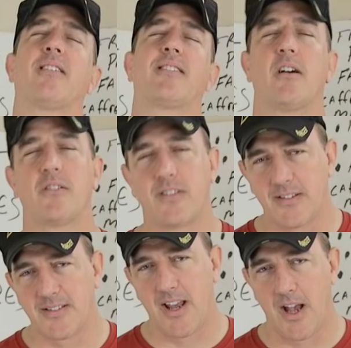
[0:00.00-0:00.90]
start
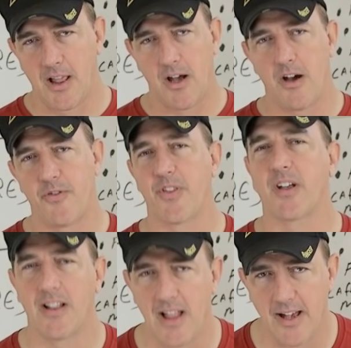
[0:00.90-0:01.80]
this tale off with a
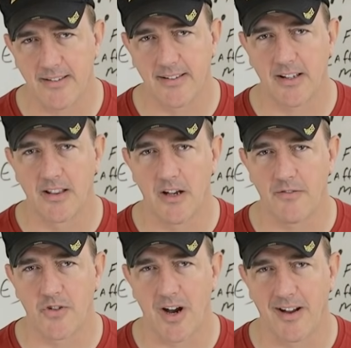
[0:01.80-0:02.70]
classic
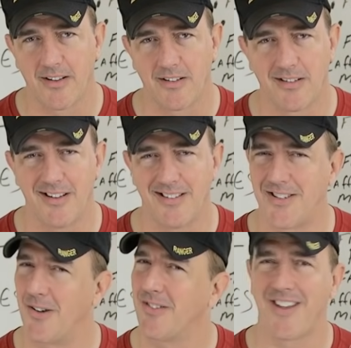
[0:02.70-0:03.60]
love triangle. And
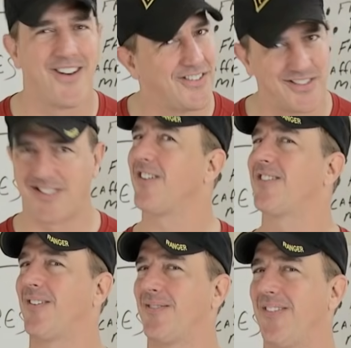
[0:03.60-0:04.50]
don't they all start this